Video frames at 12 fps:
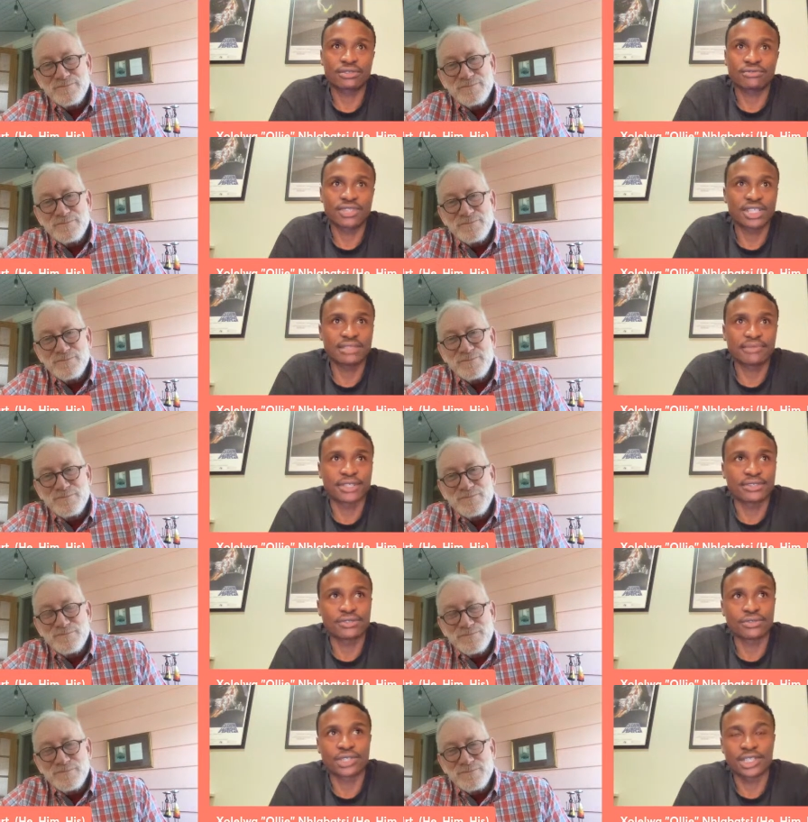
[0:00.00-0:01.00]
Speaker 1: six
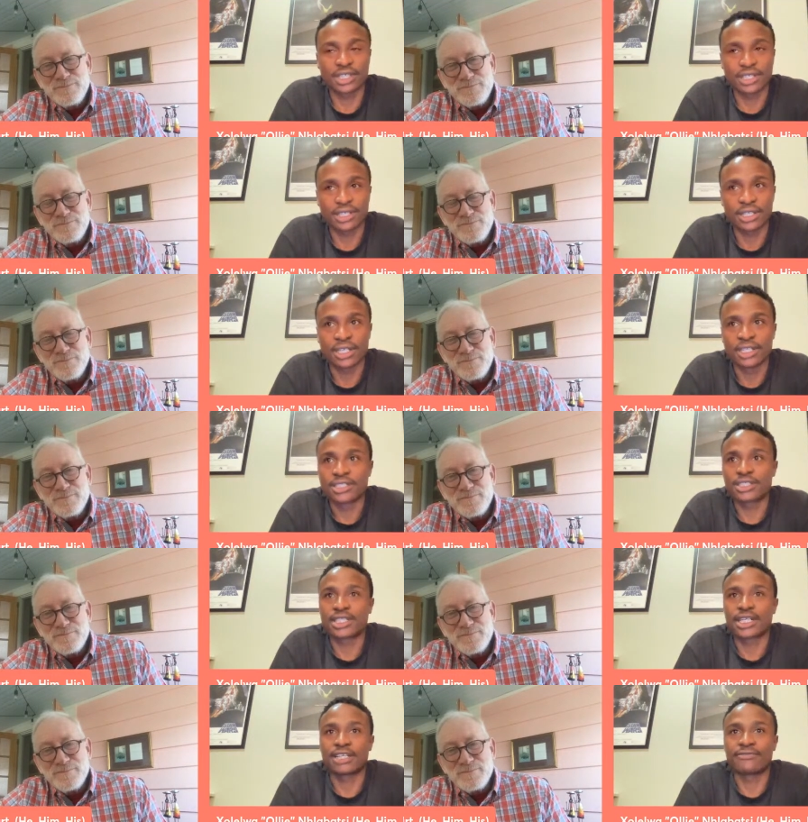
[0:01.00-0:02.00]
months to a year,
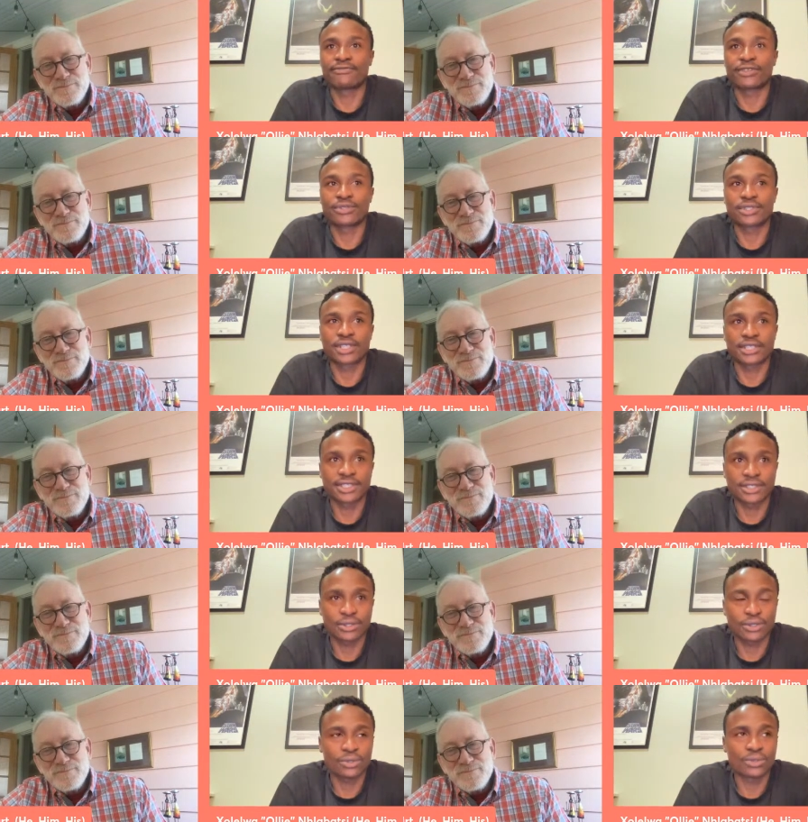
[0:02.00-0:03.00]
she kind of loses her
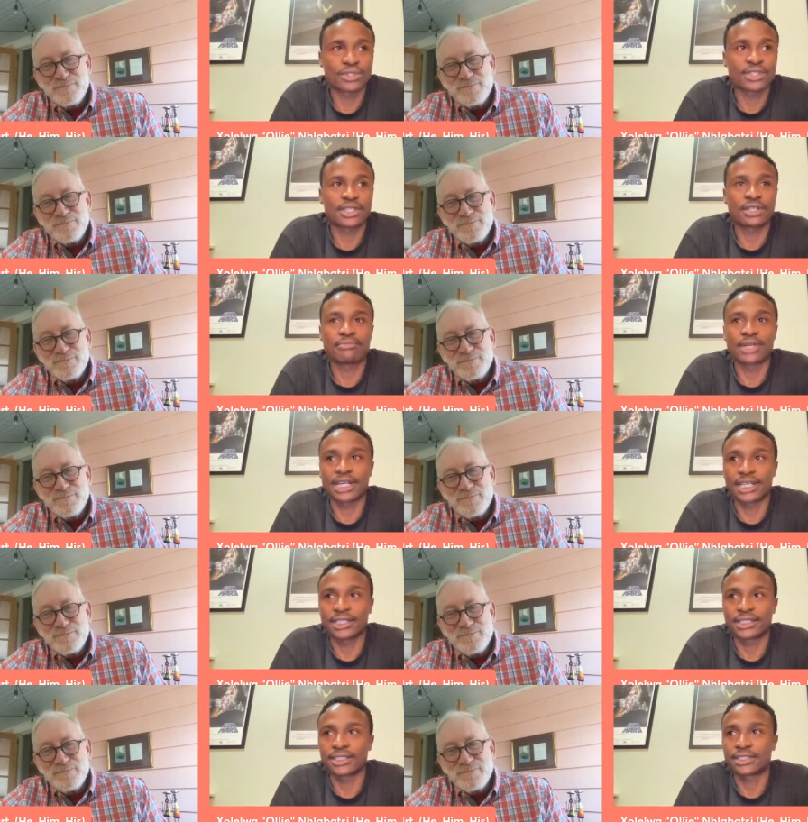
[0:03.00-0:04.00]
soul, loses her
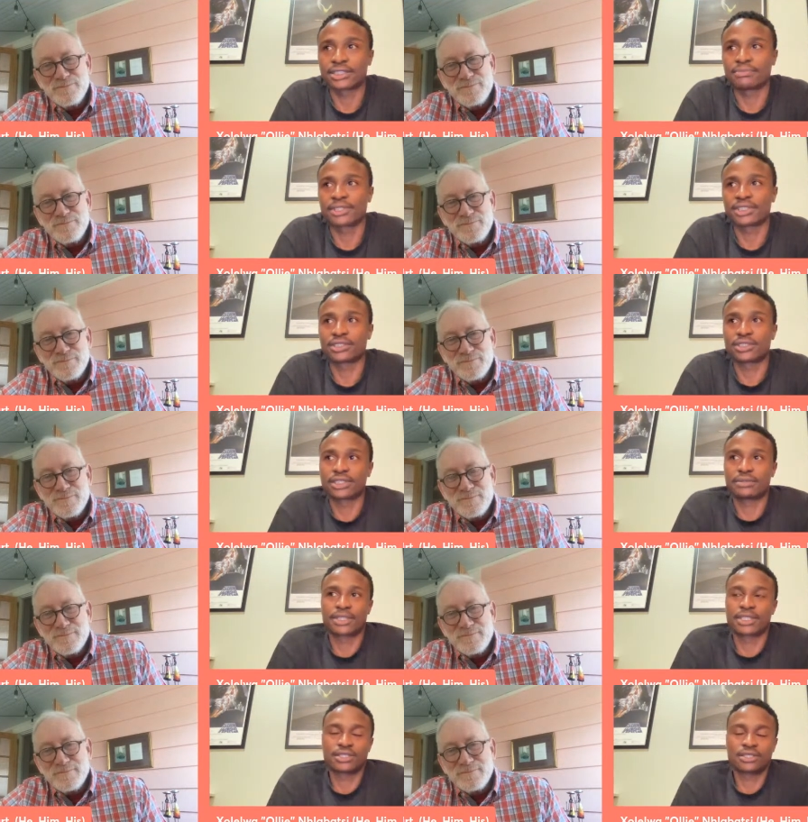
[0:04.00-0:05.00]
mind, just because,
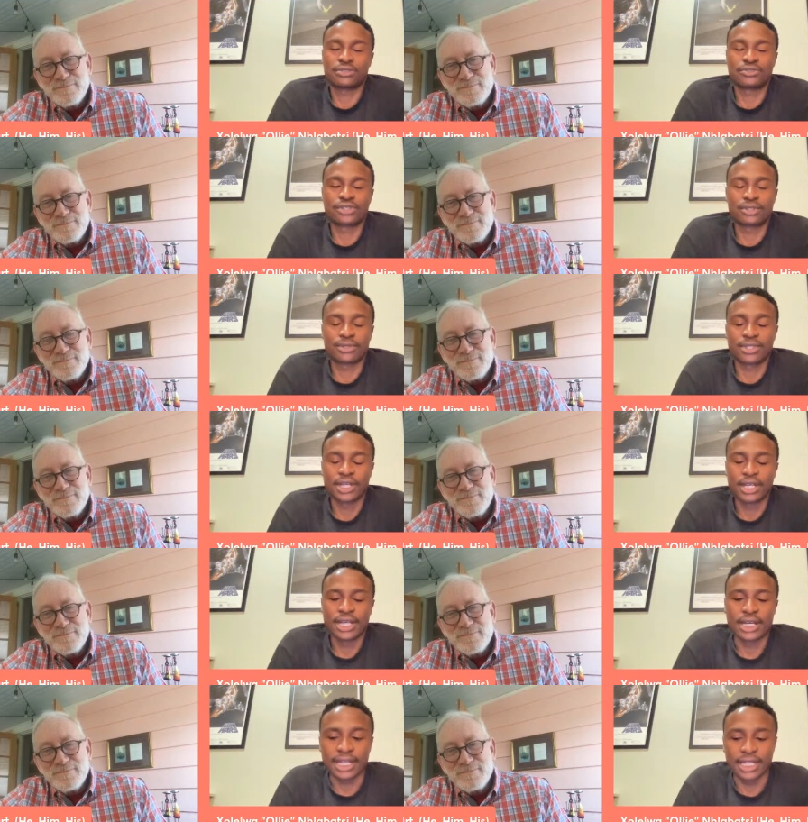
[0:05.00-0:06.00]
because she's delusional,
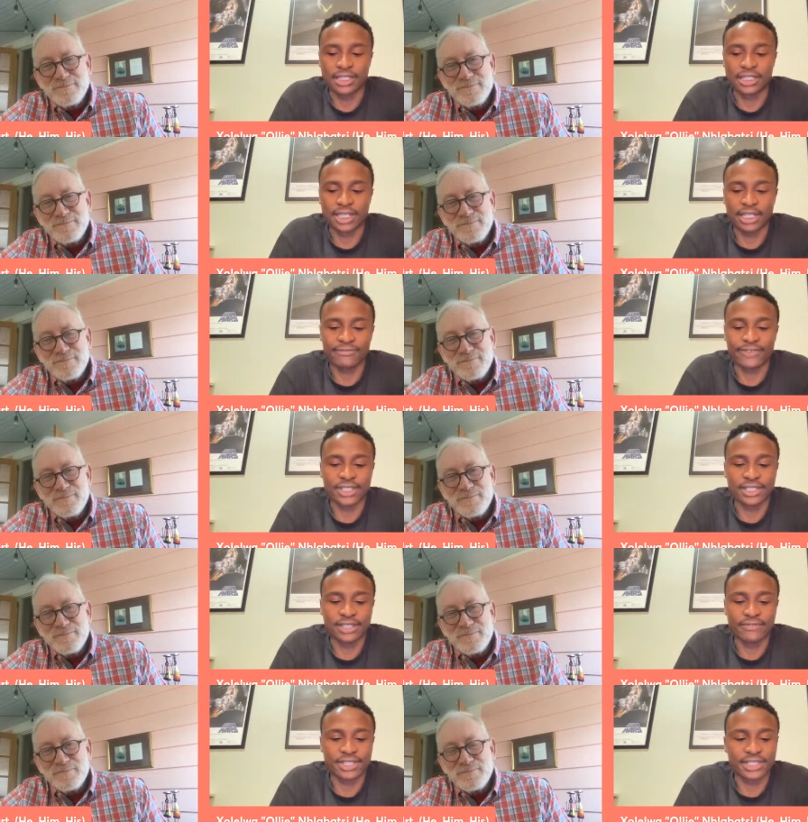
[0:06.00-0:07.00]
and then she kind of finds
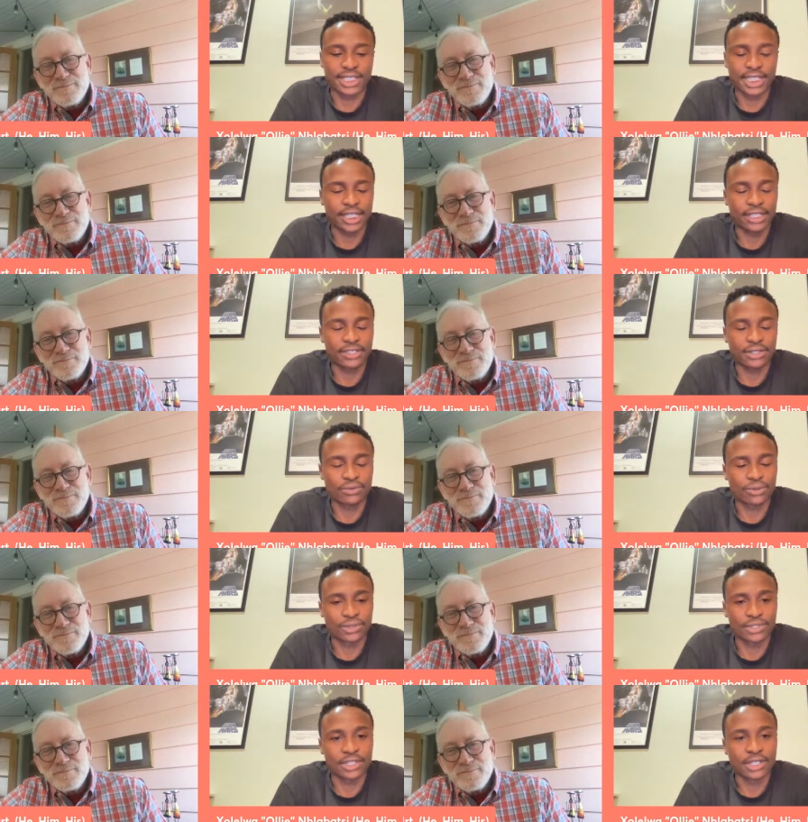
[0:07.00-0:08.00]
herself in the psychiatric
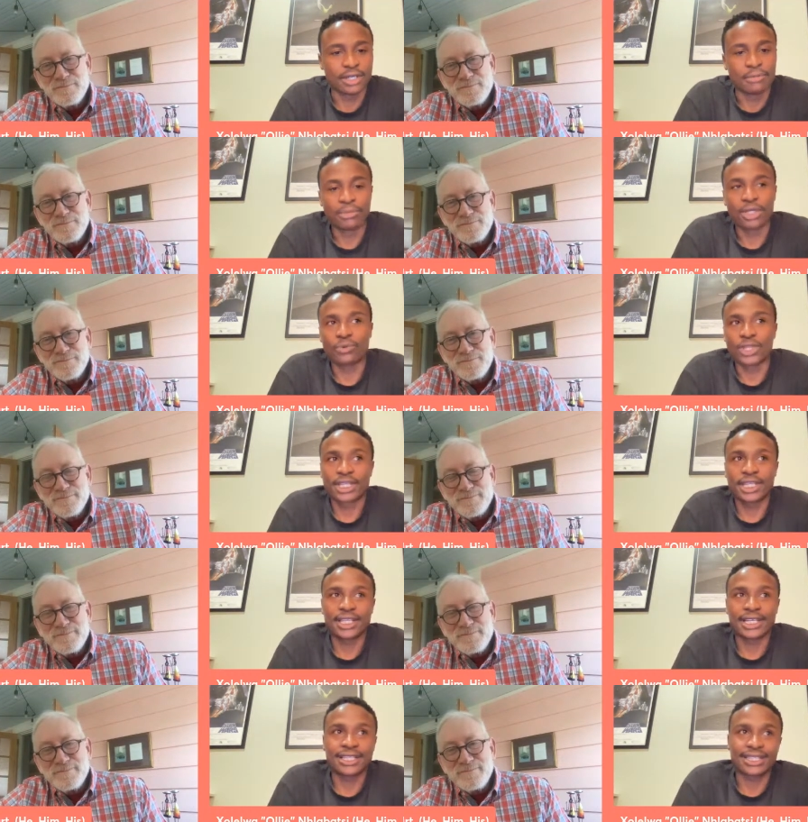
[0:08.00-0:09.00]
ward. But
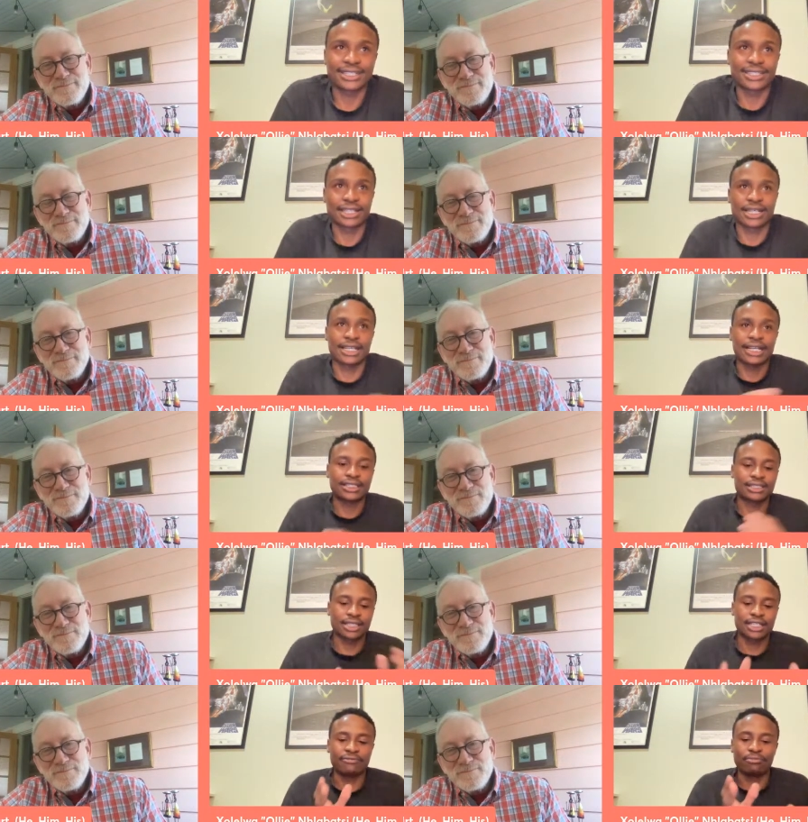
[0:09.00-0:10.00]
within that, because I like
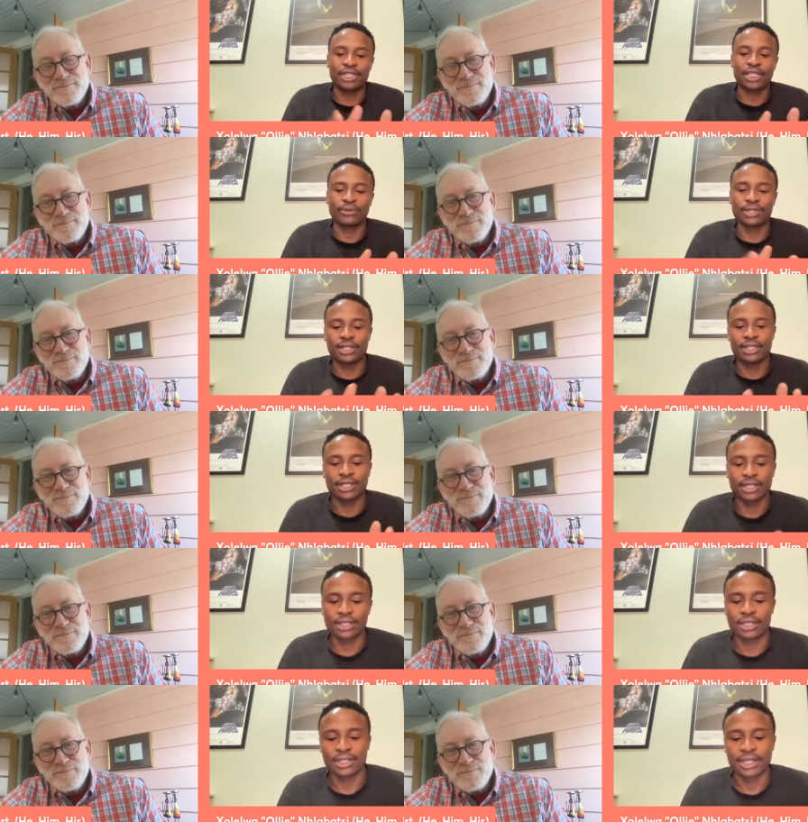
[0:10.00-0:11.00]
to kind of play with
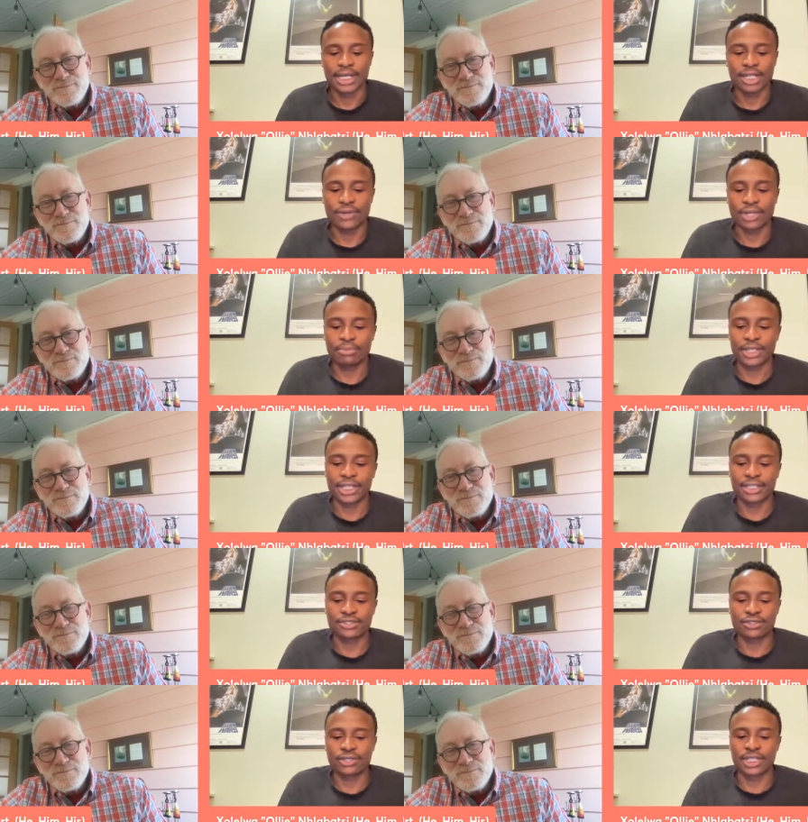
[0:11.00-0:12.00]
the, I don't want to play a
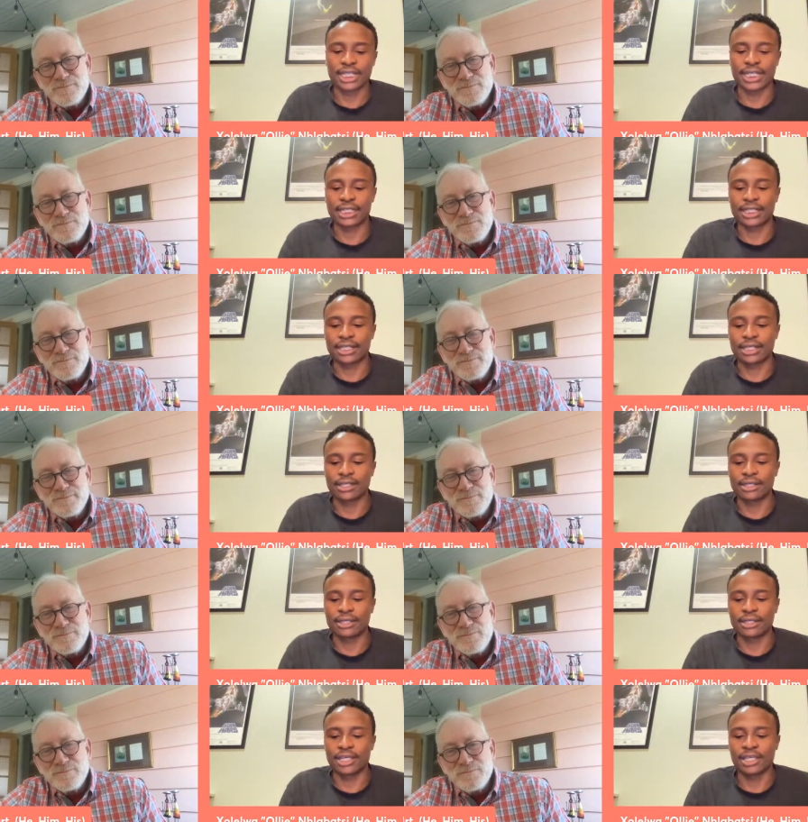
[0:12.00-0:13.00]
story like
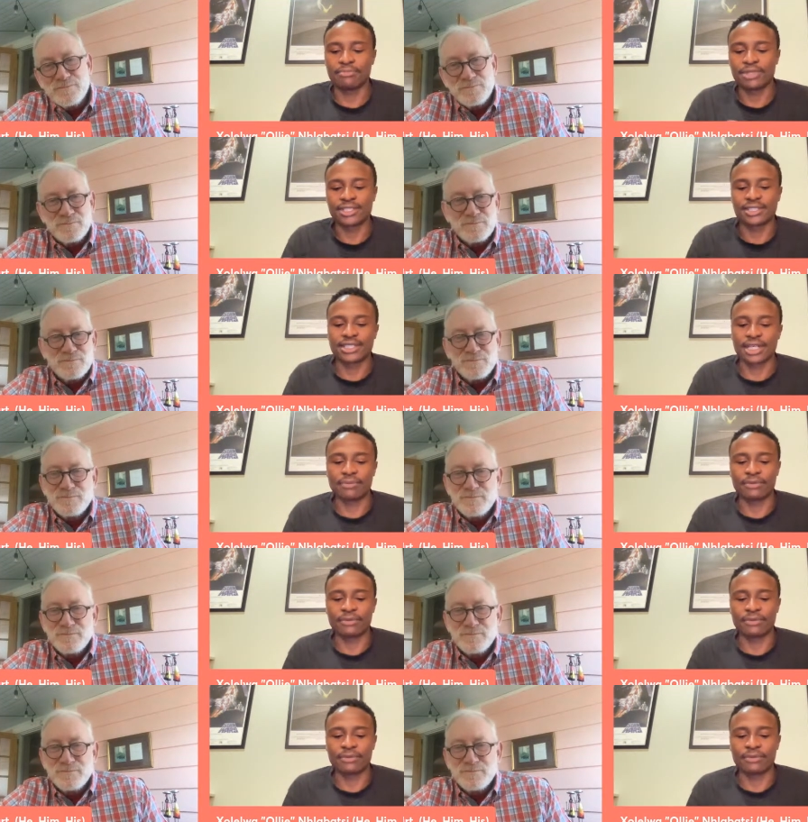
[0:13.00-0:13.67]
uh, A, B, C. I